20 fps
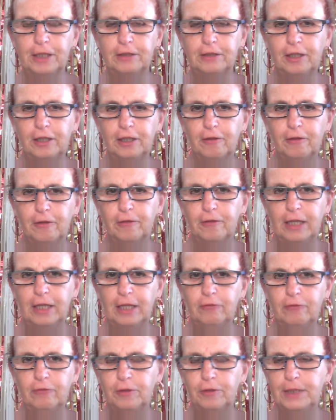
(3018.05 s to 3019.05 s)
So you've got
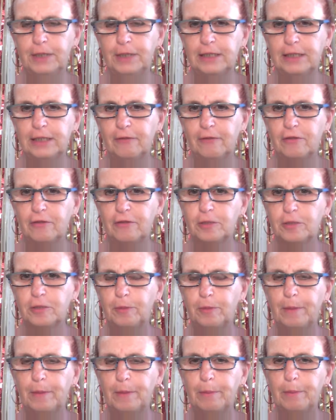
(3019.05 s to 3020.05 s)
the ruins of the
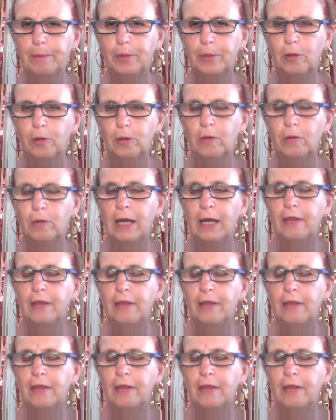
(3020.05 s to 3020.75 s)
swimming pool.